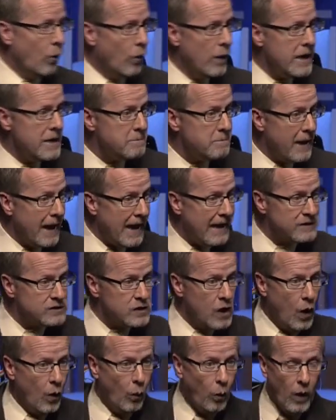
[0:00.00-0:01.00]
We passed
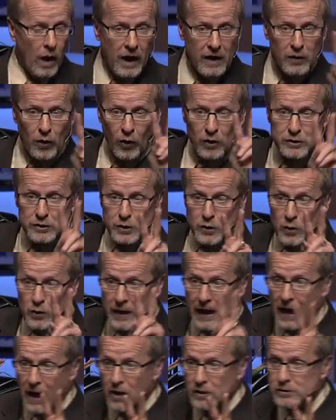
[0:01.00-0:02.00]
one or two
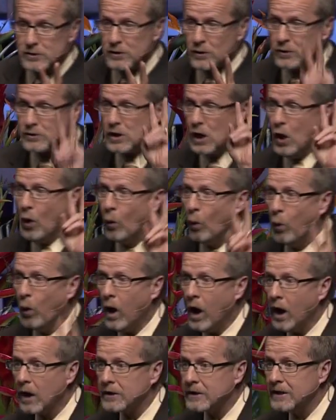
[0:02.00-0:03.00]
counselors
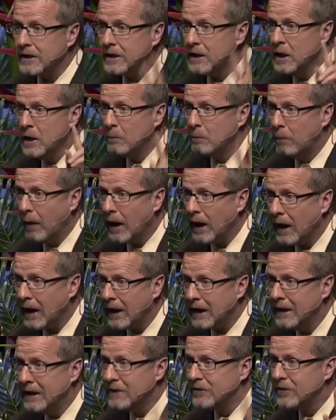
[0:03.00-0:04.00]
walking
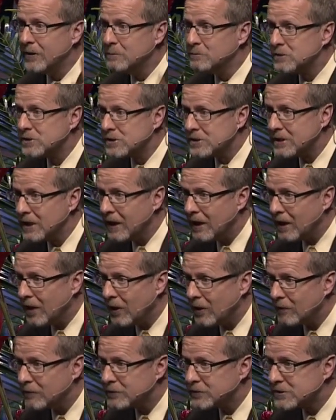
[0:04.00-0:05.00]
by
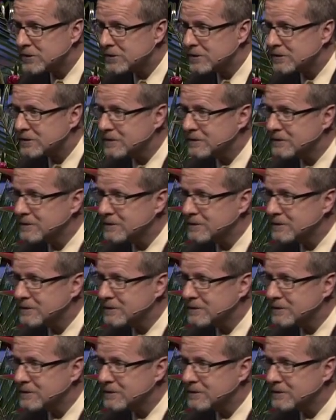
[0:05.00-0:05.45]
themselves.